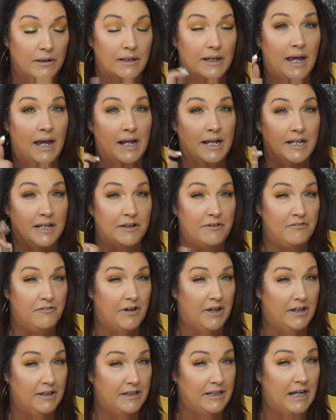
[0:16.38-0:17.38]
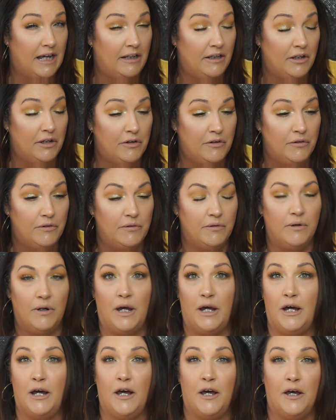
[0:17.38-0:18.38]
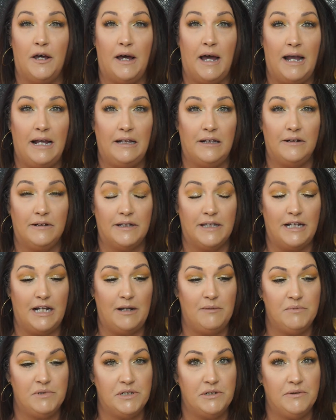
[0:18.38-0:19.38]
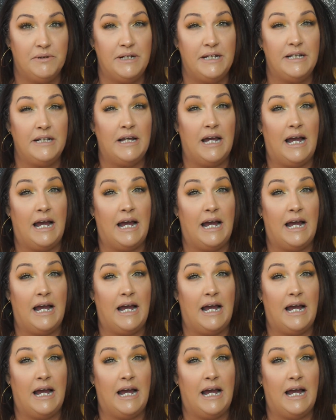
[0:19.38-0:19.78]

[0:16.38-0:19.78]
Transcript: kind of yellow eye look that I'm doing.